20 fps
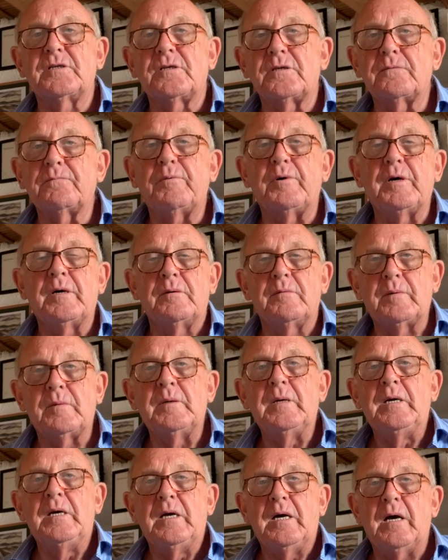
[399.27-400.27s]
to the poem
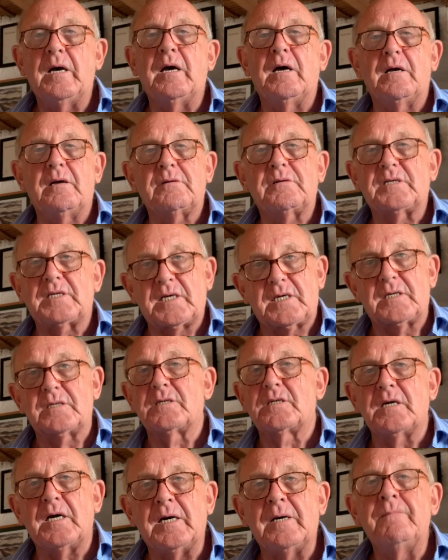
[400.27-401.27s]
second
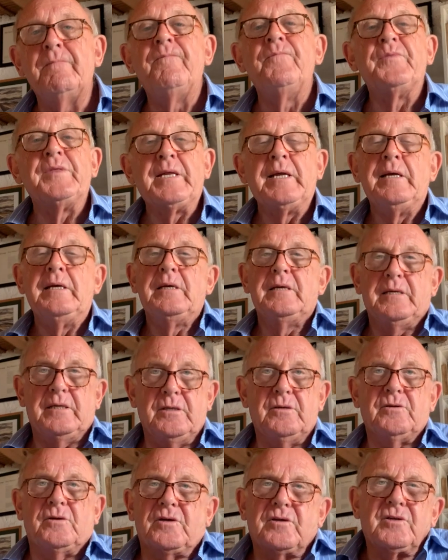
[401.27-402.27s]
time,
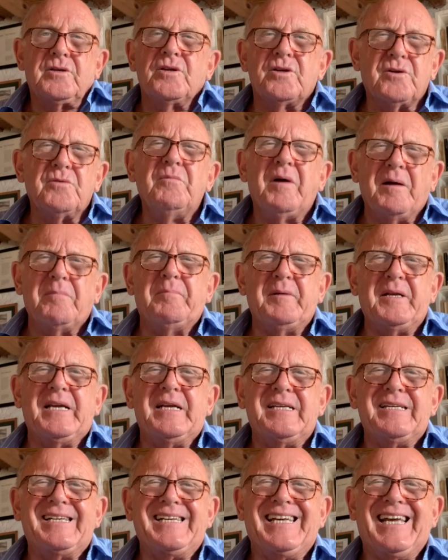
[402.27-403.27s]
you might
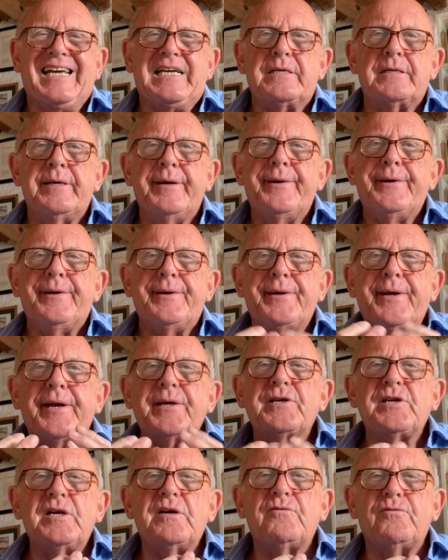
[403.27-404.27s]
begin to get an
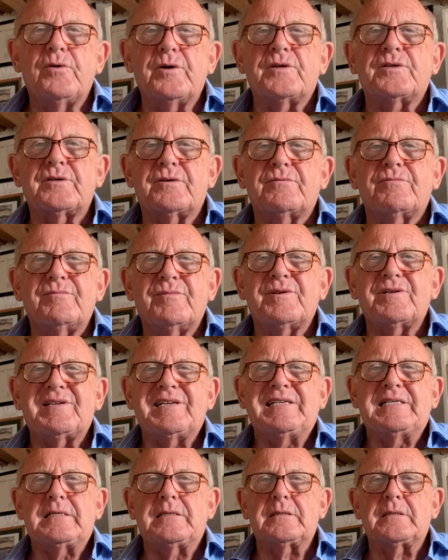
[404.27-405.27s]
idea of what
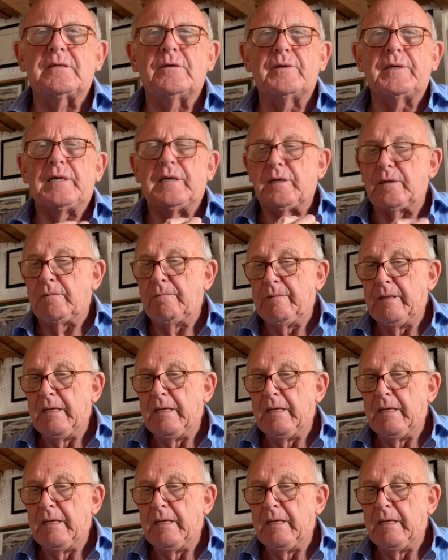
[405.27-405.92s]
is going on.